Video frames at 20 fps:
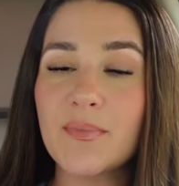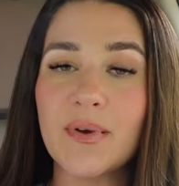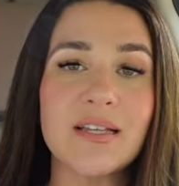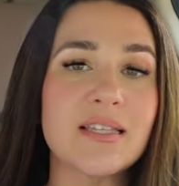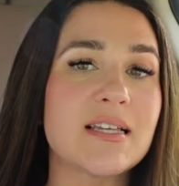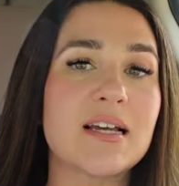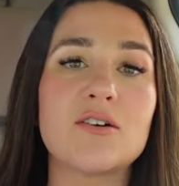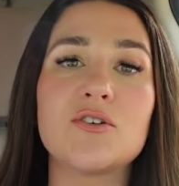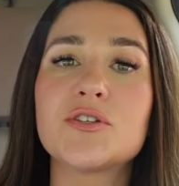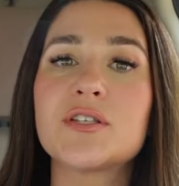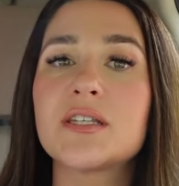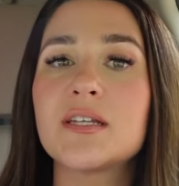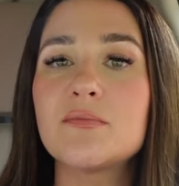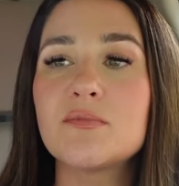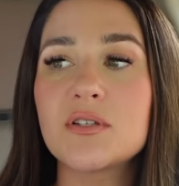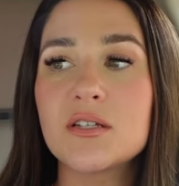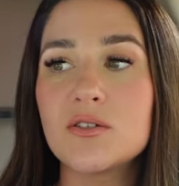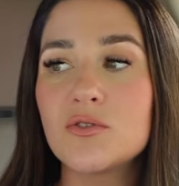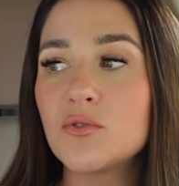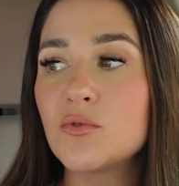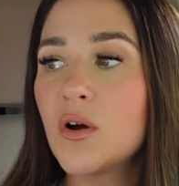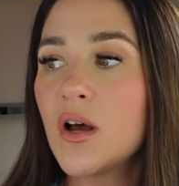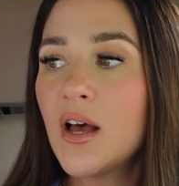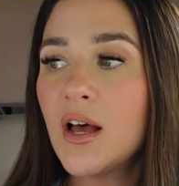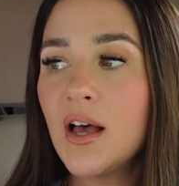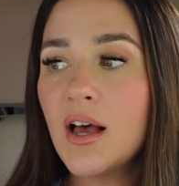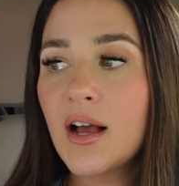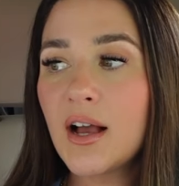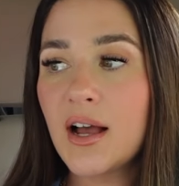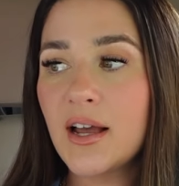My cycle seemed to
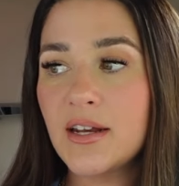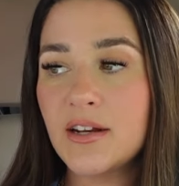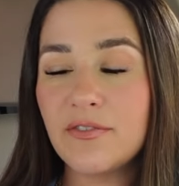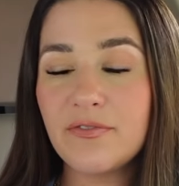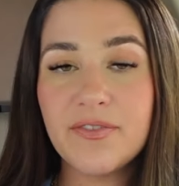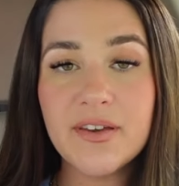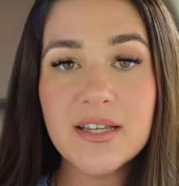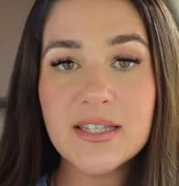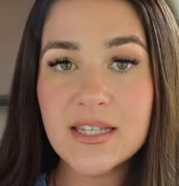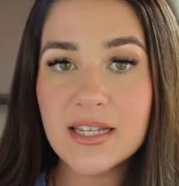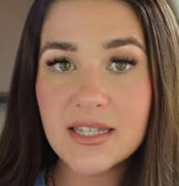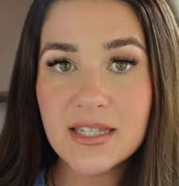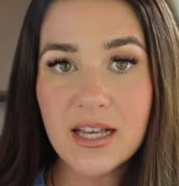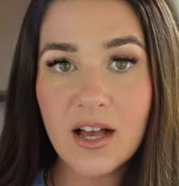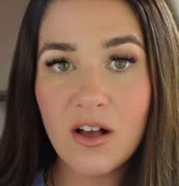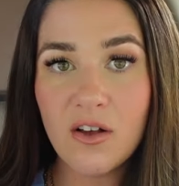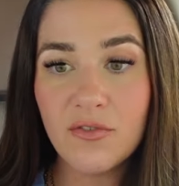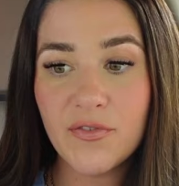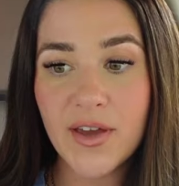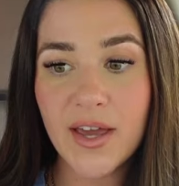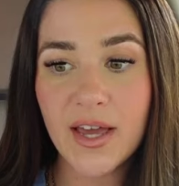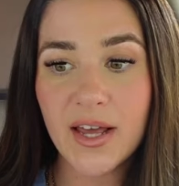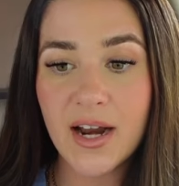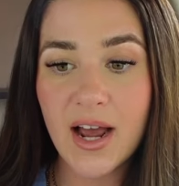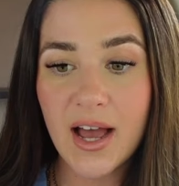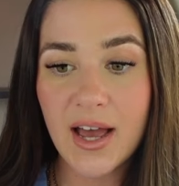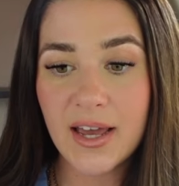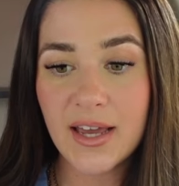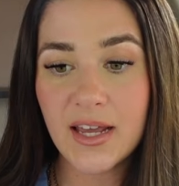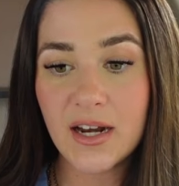kind of fix itself, and
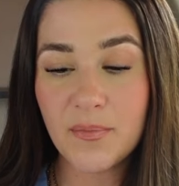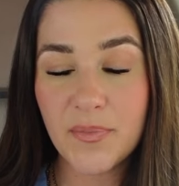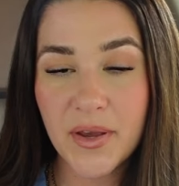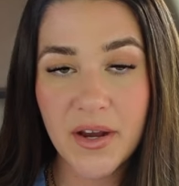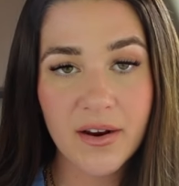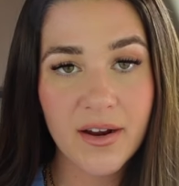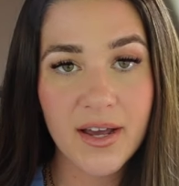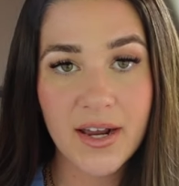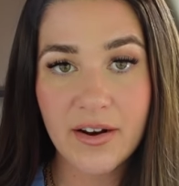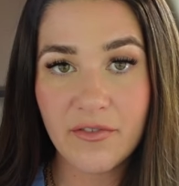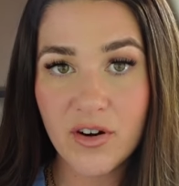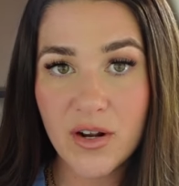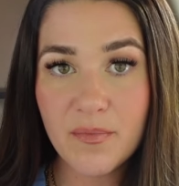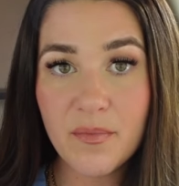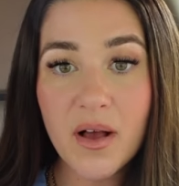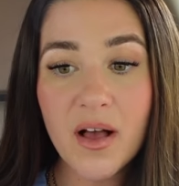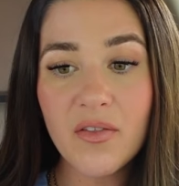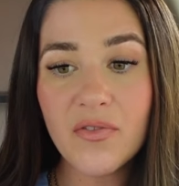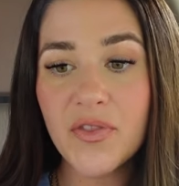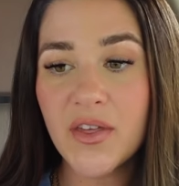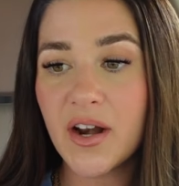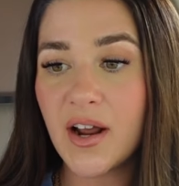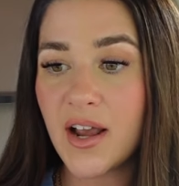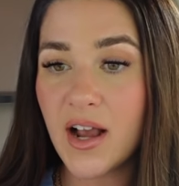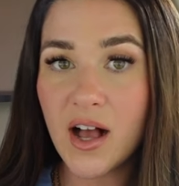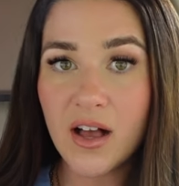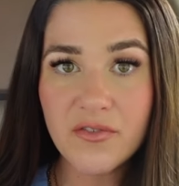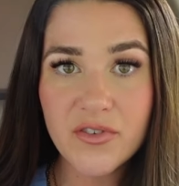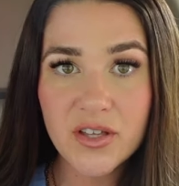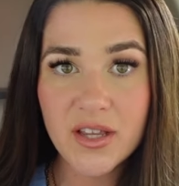I get a period every month, and I
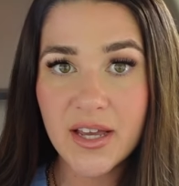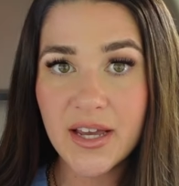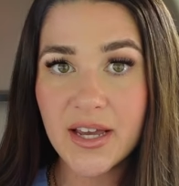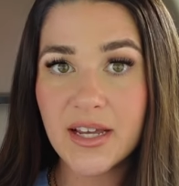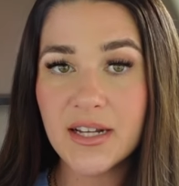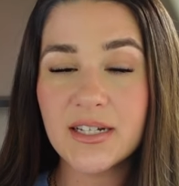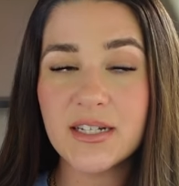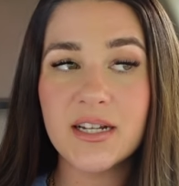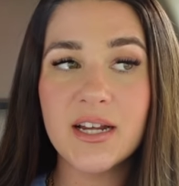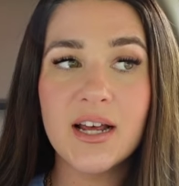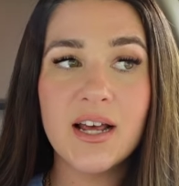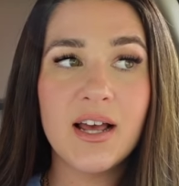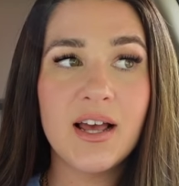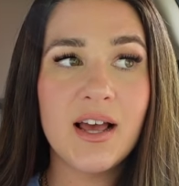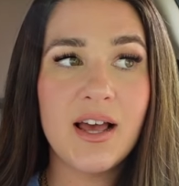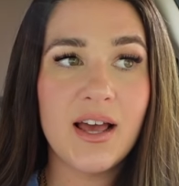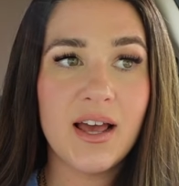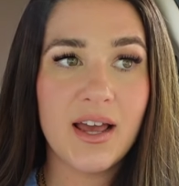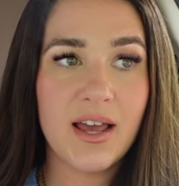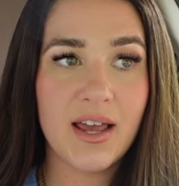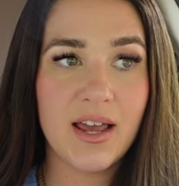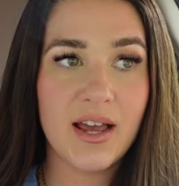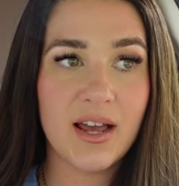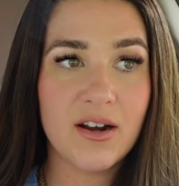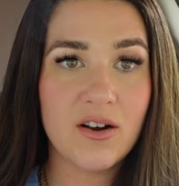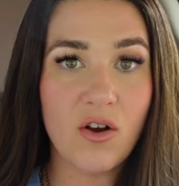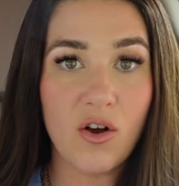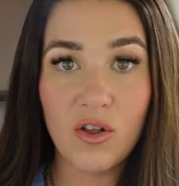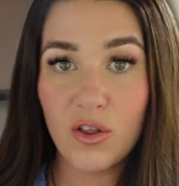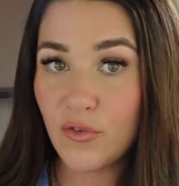ovulate,
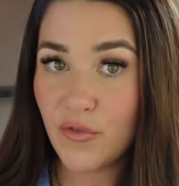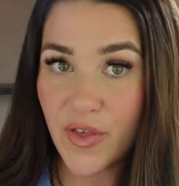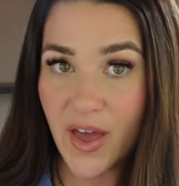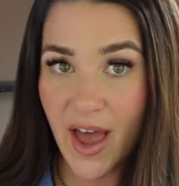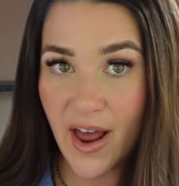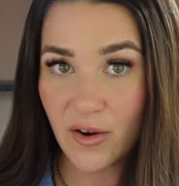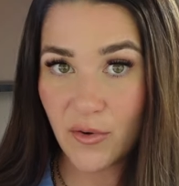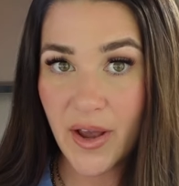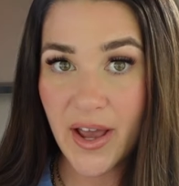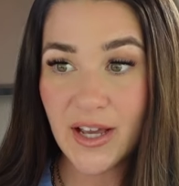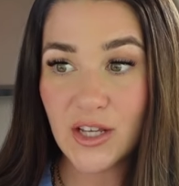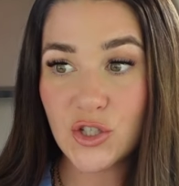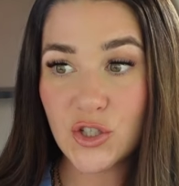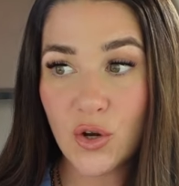and all of that, okay?